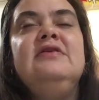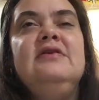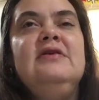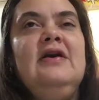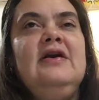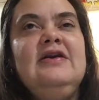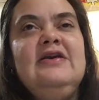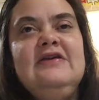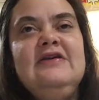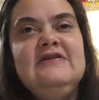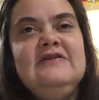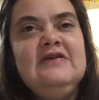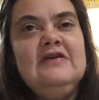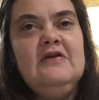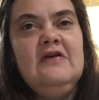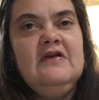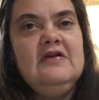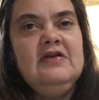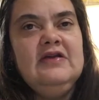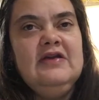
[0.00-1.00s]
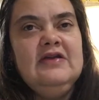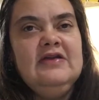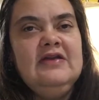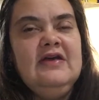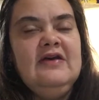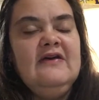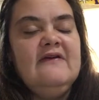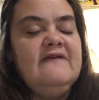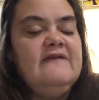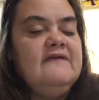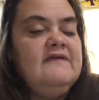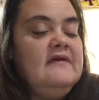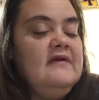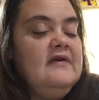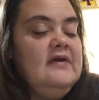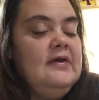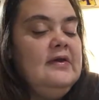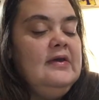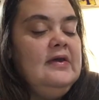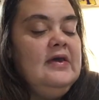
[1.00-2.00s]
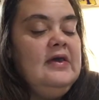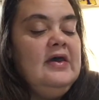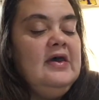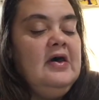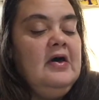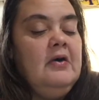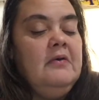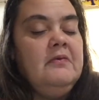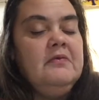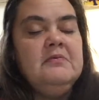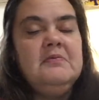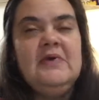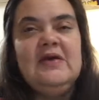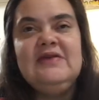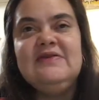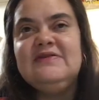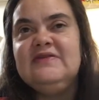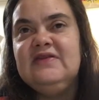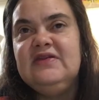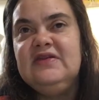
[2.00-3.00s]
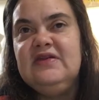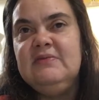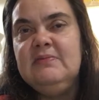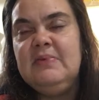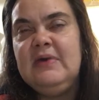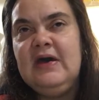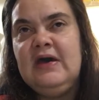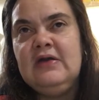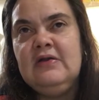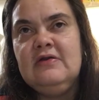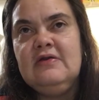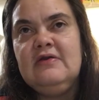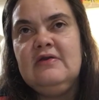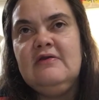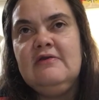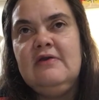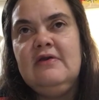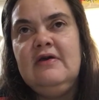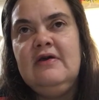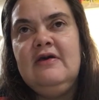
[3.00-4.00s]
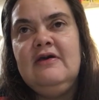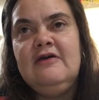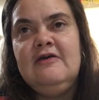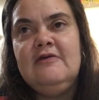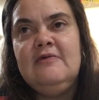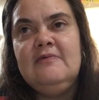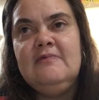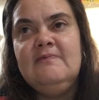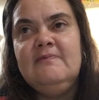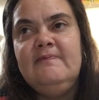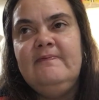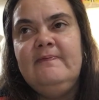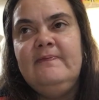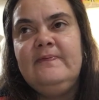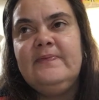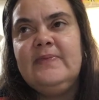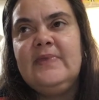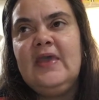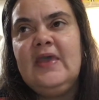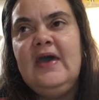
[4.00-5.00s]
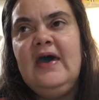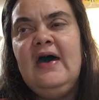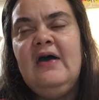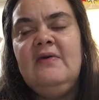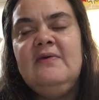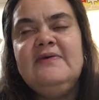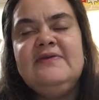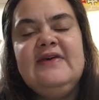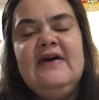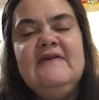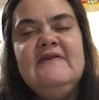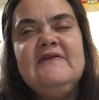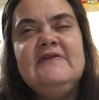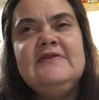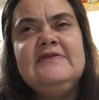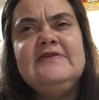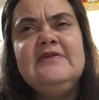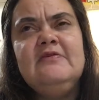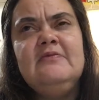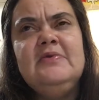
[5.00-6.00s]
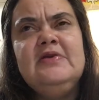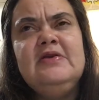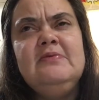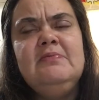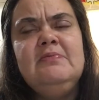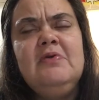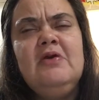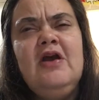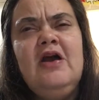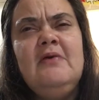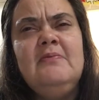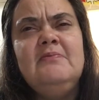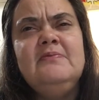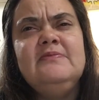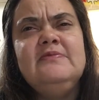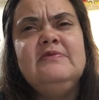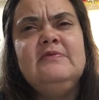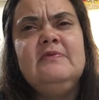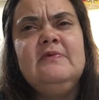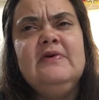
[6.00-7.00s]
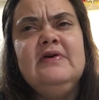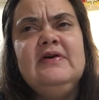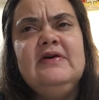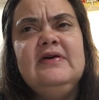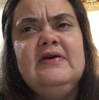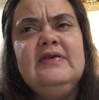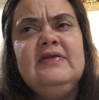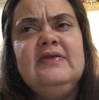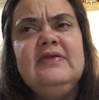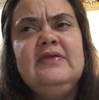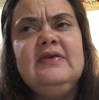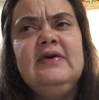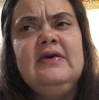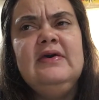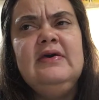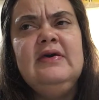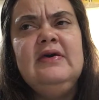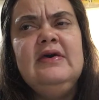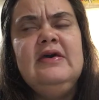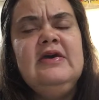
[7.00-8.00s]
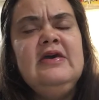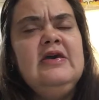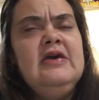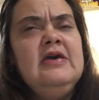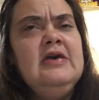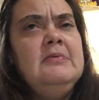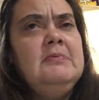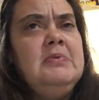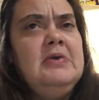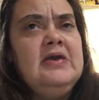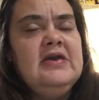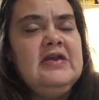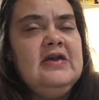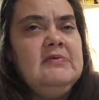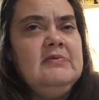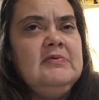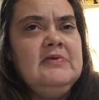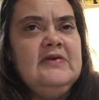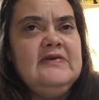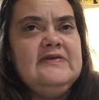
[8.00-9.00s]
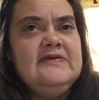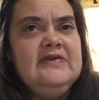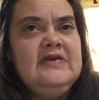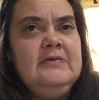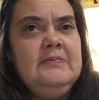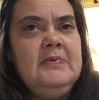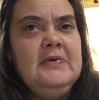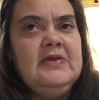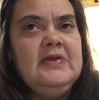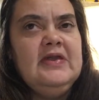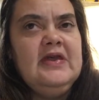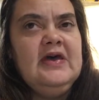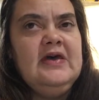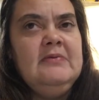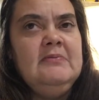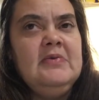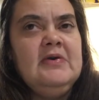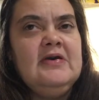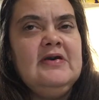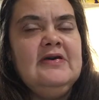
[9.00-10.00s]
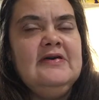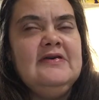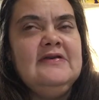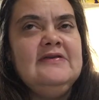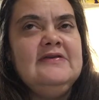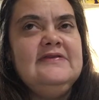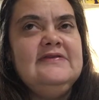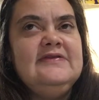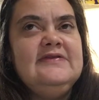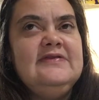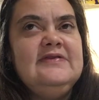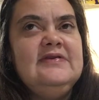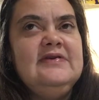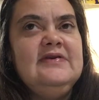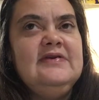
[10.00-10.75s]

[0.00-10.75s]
I can't say greatly enough, helped my sleep pattern. I was having so many problems with being able to sleep at night because